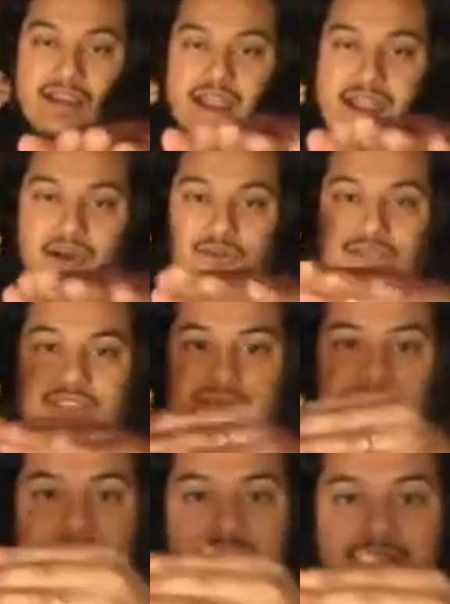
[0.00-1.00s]
how
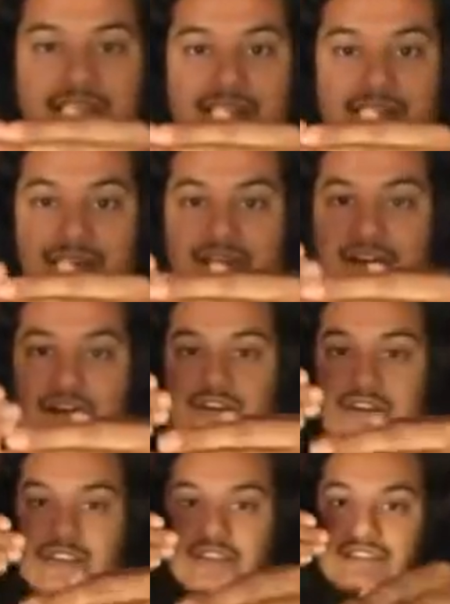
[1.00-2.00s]
deeply are
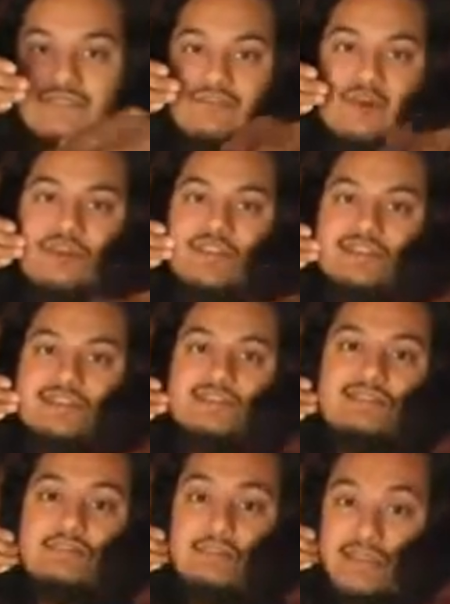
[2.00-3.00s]
things in
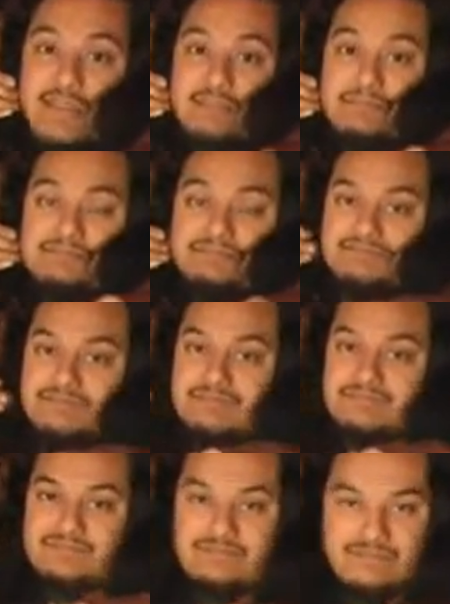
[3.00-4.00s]
focus, okay?
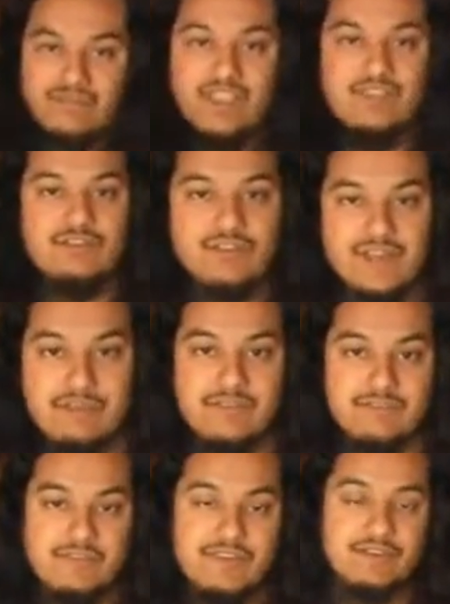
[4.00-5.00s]
Your depth
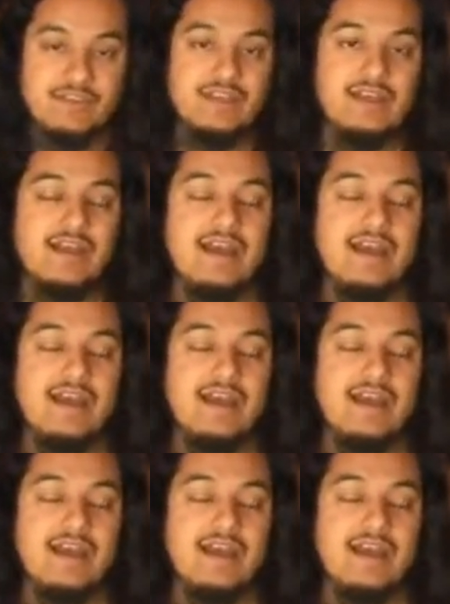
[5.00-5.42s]
of field.